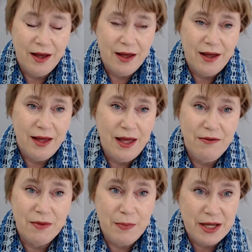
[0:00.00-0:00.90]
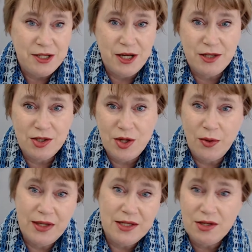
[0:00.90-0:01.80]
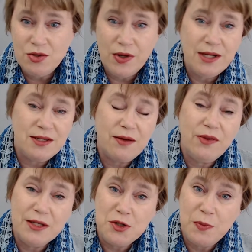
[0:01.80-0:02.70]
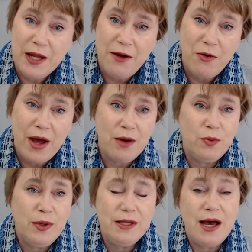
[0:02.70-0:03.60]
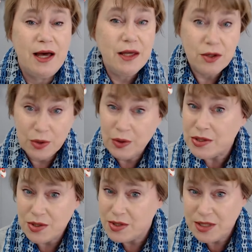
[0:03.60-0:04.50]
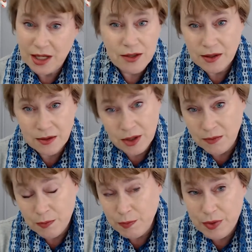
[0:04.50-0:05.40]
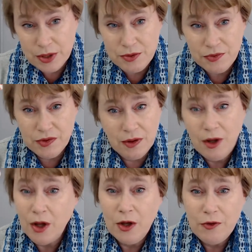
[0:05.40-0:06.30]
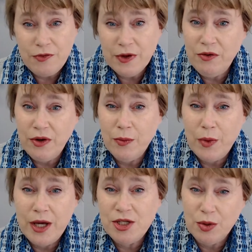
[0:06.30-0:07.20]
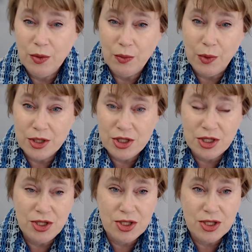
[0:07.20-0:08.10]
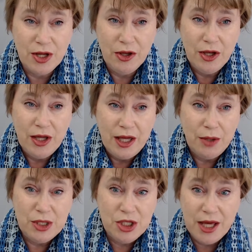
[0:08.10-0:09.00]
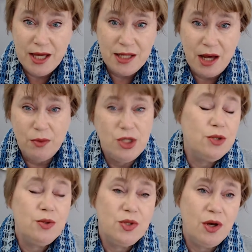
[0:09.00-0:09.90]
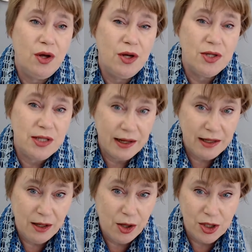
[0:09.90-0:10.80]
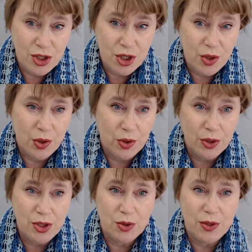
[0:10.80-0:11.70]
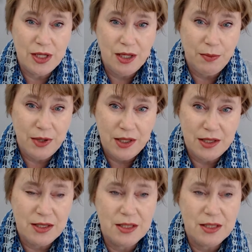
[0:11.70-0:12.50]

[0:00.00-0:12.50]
even better. So this is really something to play around with. I could also see it in beautiful fingering versions, in which case I would use a slightly larger hook to keep this